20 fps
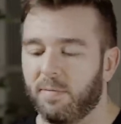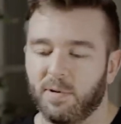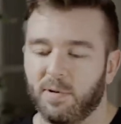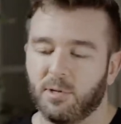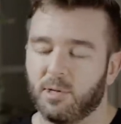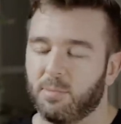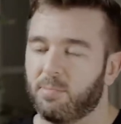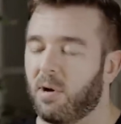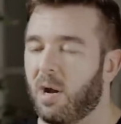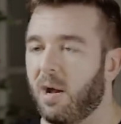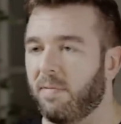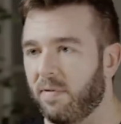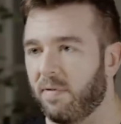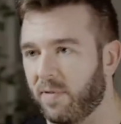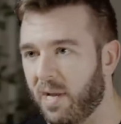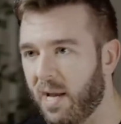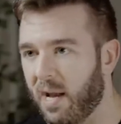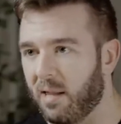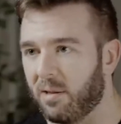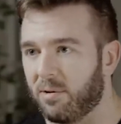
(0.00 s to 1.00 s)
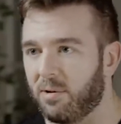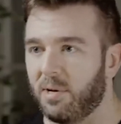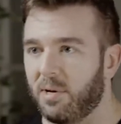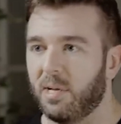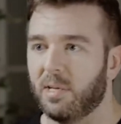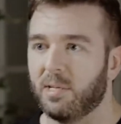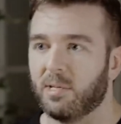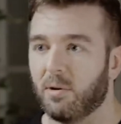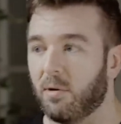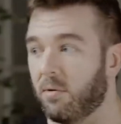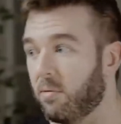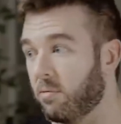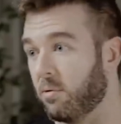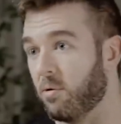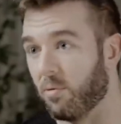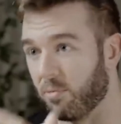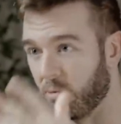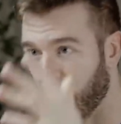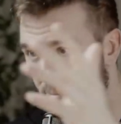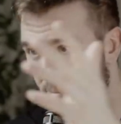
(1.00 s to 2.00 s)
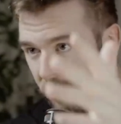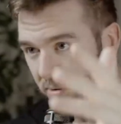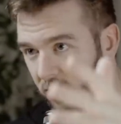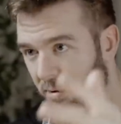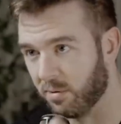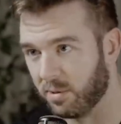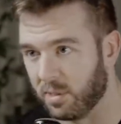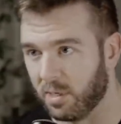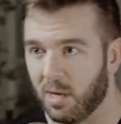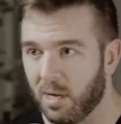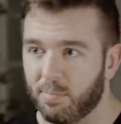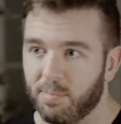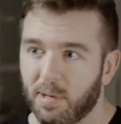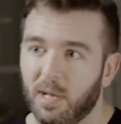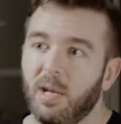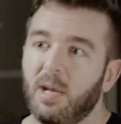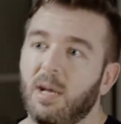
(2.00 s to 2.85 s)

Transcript: you're deprived of calories, oh, growth hormone goes up.